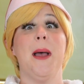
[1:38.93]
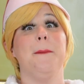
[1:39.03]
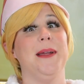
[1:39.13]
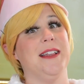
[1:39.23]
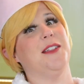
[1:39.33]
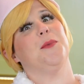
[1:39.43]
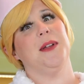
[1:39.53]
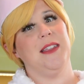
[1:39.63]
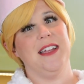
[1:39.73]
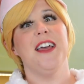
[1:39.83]
meaning that
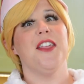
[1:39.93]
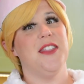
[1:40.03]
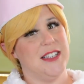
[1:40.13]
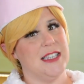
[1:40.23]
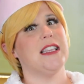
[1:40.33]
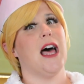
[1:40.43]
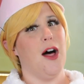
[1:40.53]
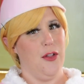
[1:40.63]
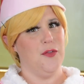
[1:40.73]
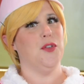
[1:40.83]
really this is a
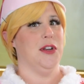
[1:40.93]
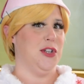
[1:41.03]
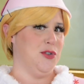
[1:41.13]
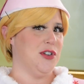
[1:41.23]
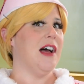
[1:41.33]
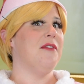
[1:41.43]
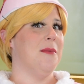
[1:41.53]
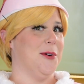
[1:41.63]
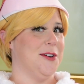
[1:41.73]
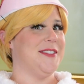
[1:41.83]
health food and you should have
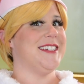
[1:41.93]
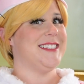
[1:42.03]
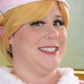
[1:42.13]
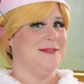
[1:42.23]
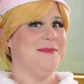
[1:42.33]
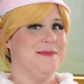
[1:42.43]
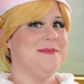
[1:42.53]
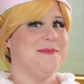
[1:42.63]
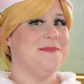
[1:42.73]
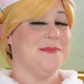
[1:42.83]
more of
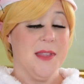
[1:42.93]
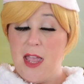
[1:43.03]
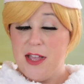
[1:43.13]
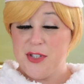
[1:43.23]
it.